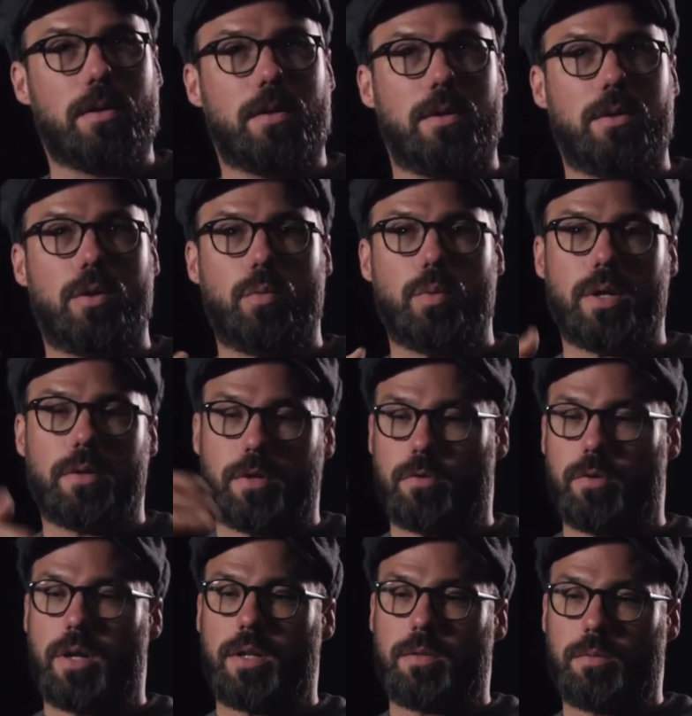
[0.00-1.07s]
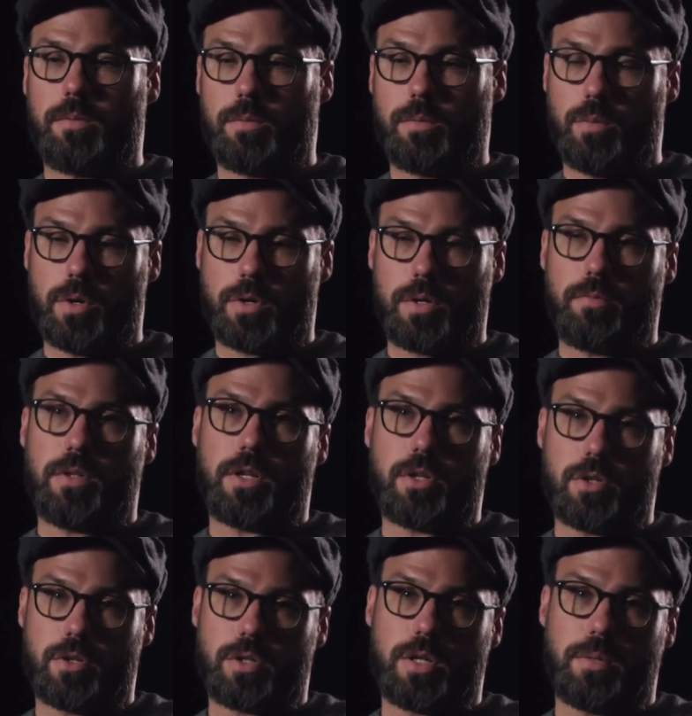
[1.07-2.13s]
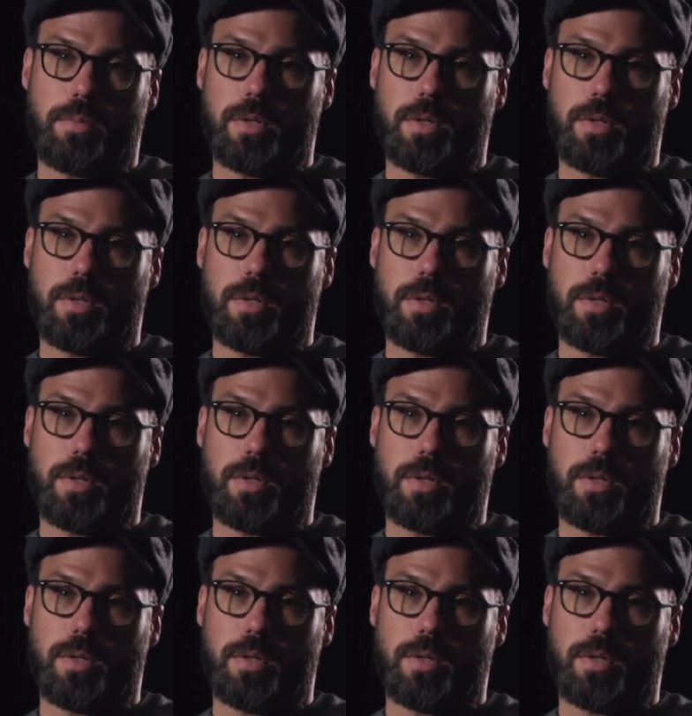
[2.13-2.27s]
you know, we have a great working relationship.